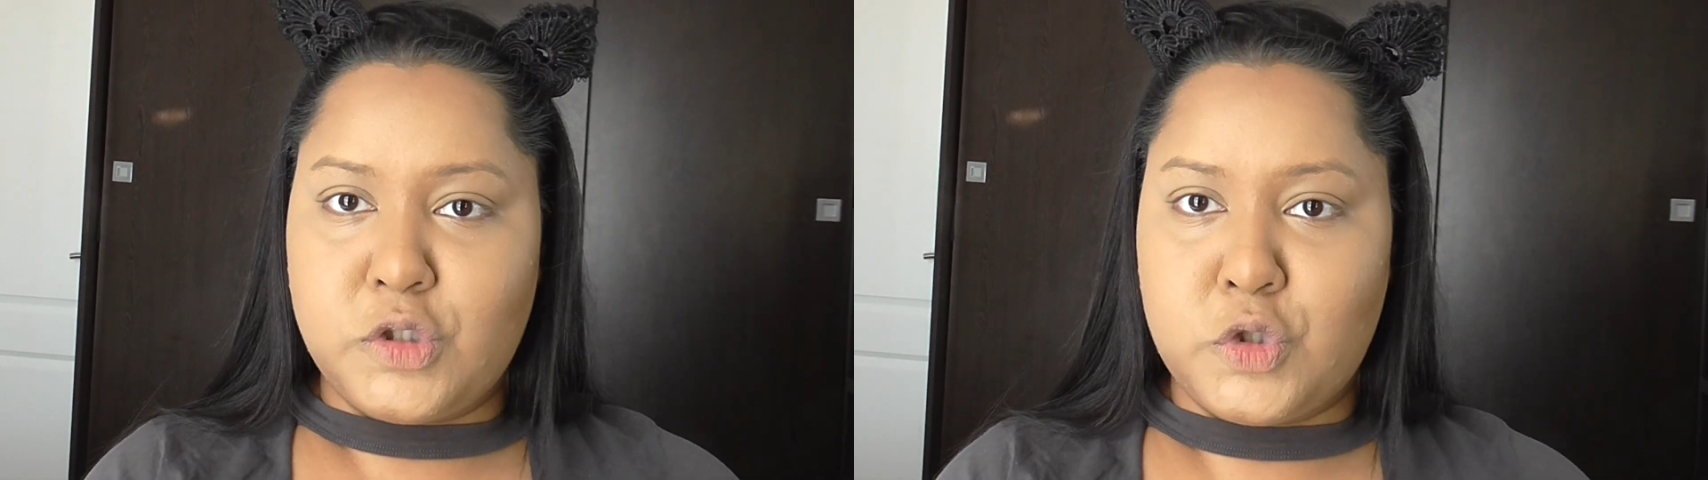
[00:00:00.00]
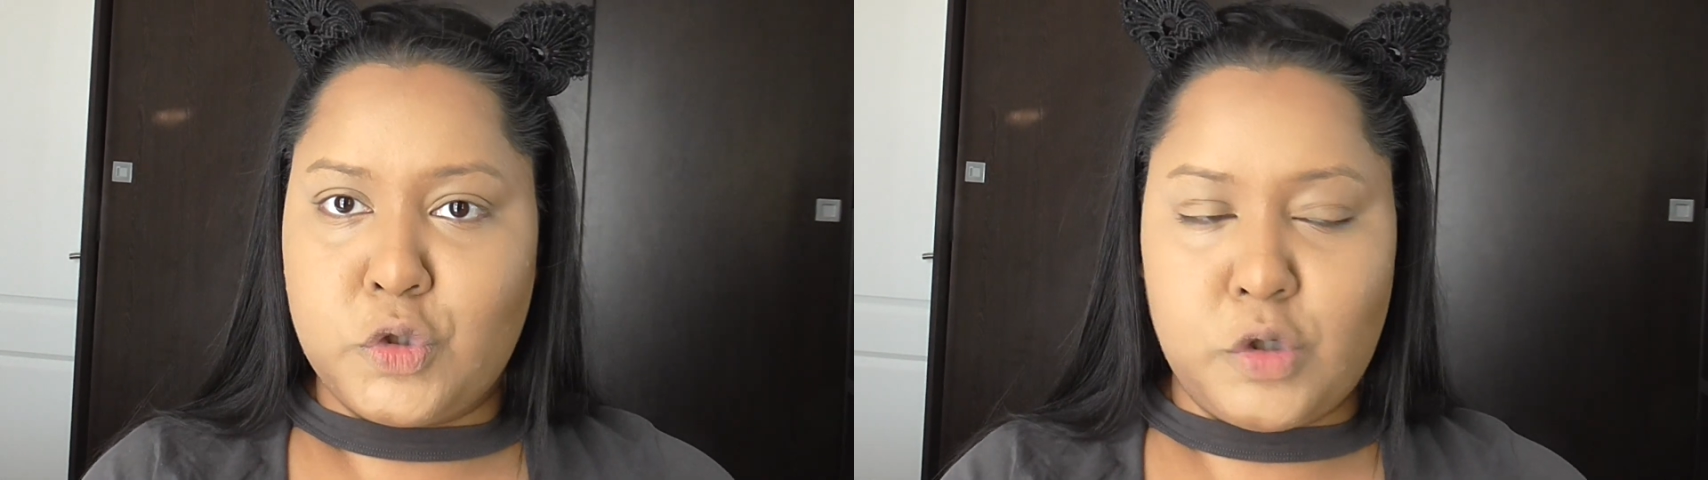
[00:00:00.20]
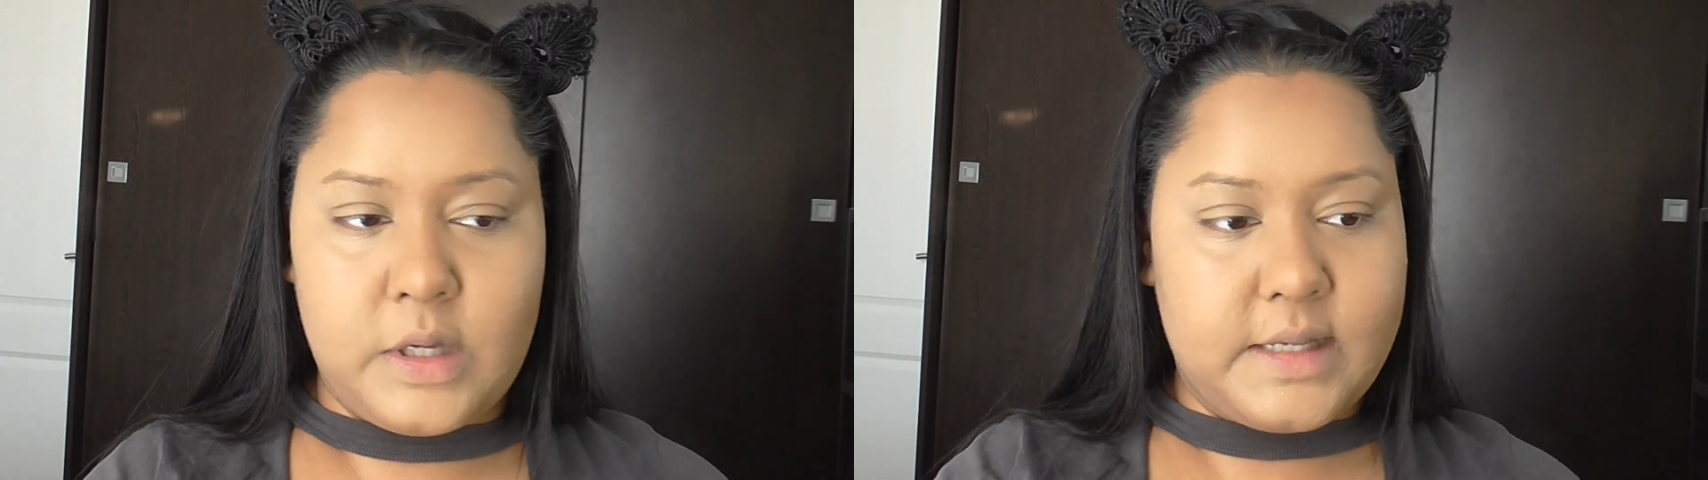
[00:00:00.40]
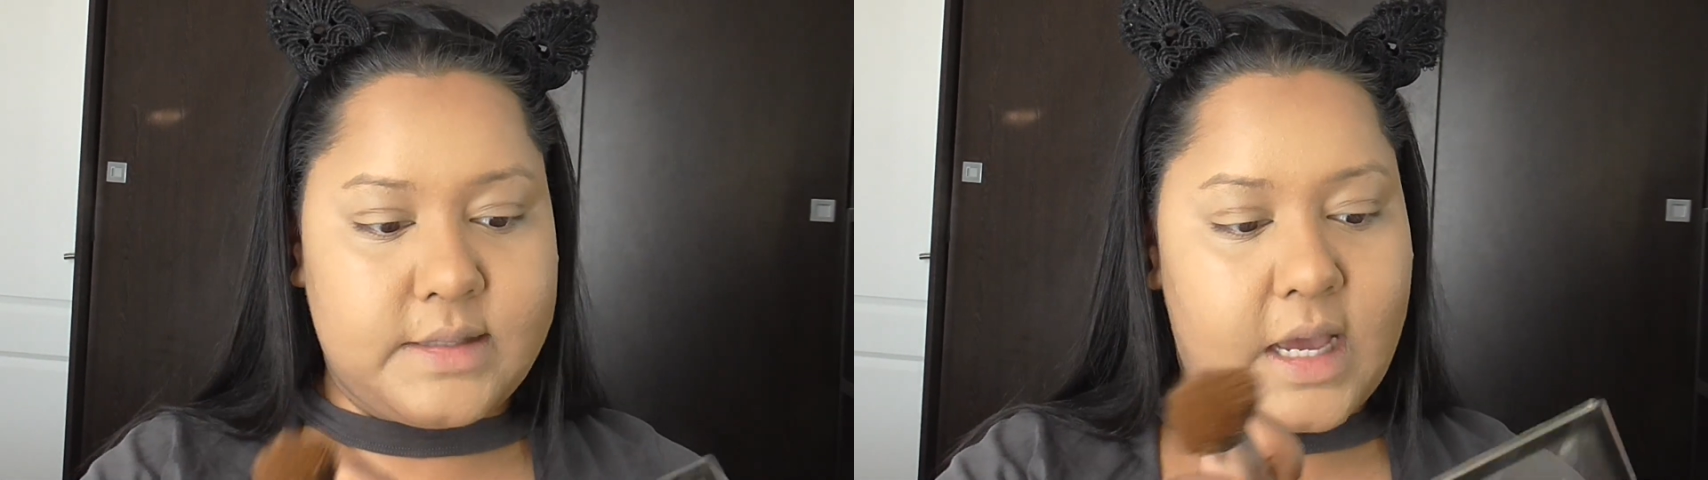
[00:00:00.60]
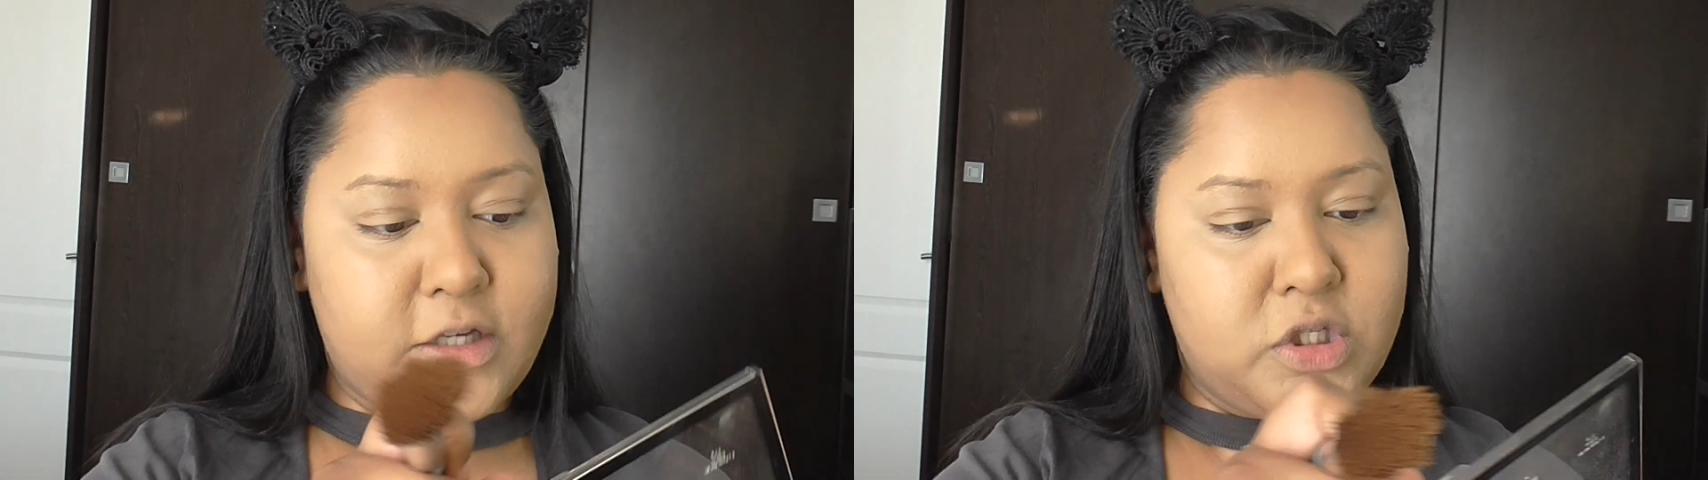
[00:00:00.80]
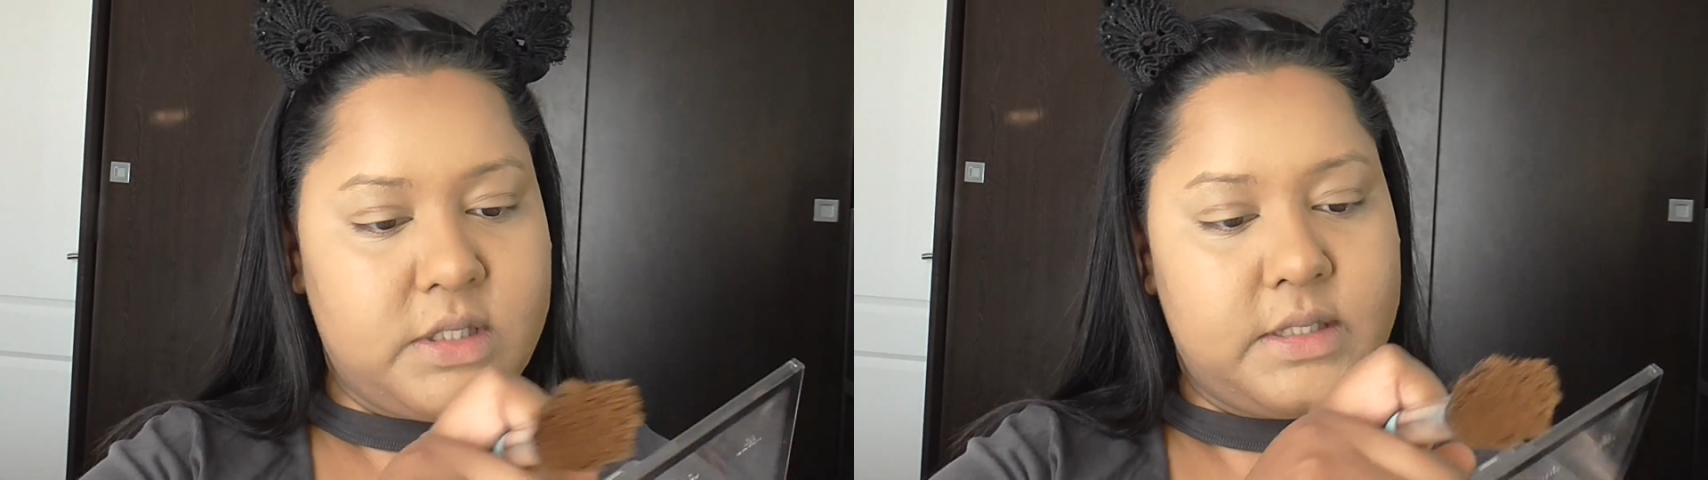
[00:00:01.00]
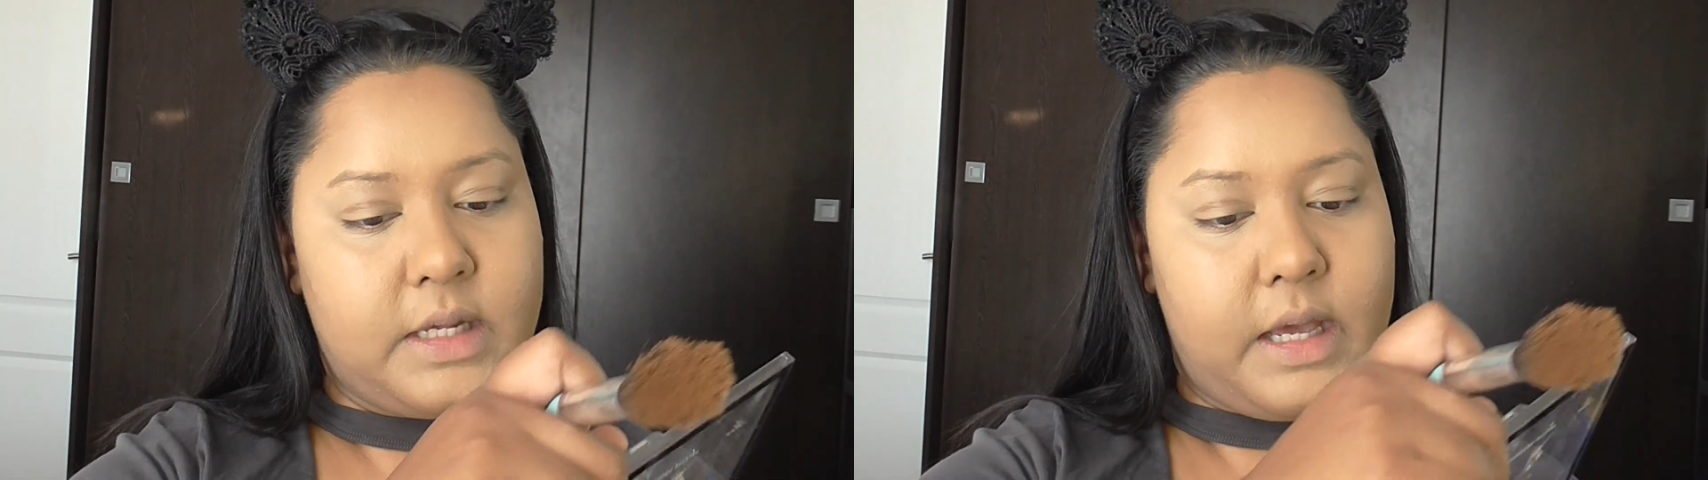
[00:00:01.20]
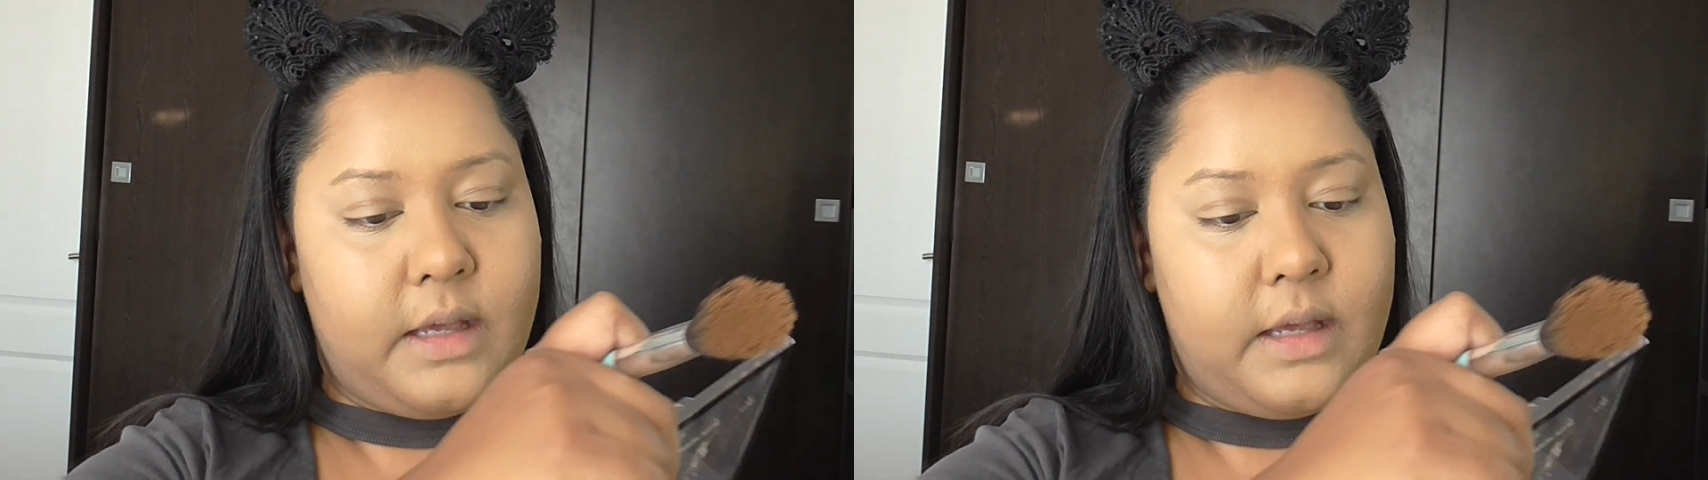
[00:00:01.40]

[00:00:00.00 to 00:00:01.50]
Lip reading: to do is I just